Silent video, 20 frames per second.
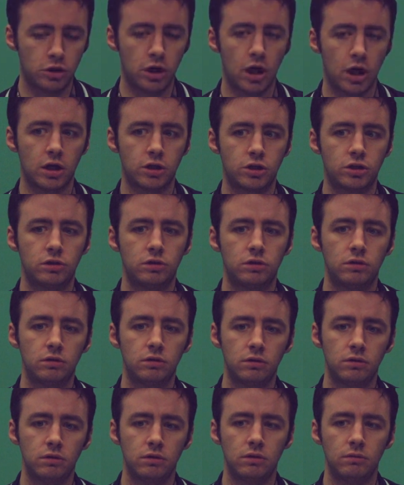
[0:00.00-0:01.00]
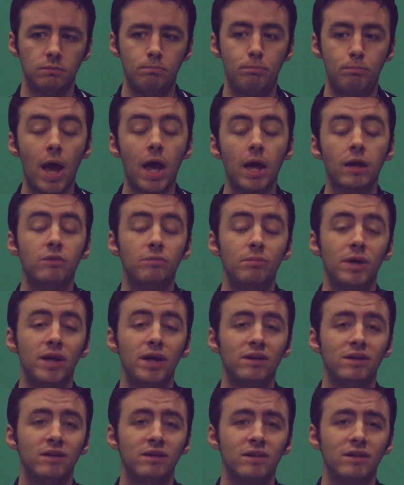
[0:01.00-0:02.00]
Josh begged
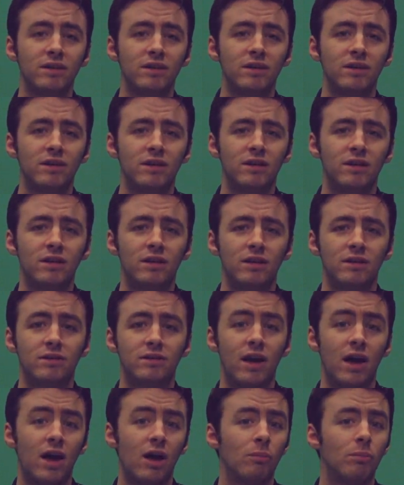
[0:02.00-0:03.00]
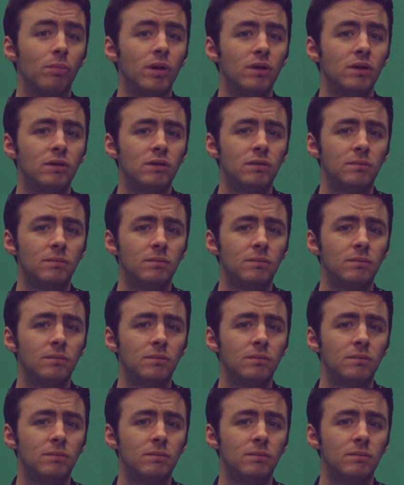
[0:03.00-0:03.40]
me to help.